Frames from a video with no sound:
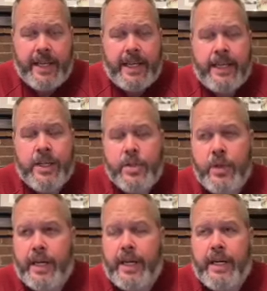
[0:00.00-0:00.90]
And here's
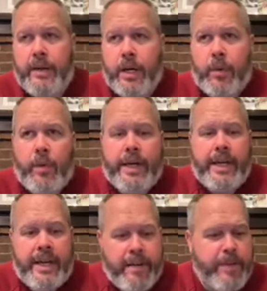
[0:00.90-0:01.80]
what I
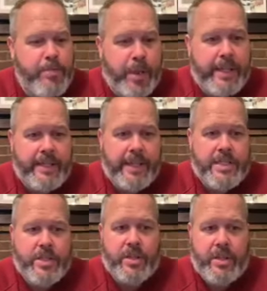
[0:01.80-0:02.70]
want everybody
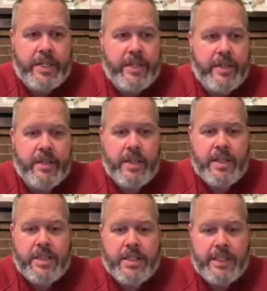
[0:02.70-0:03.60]
that's on here
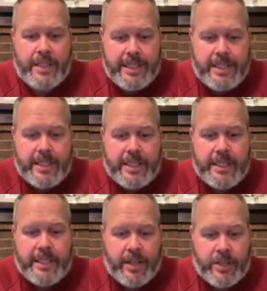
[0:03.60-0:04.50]
to listen
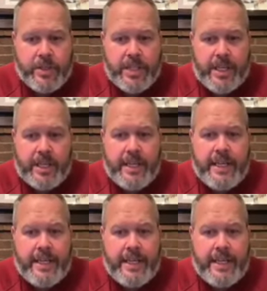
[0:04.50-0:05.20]
and understand.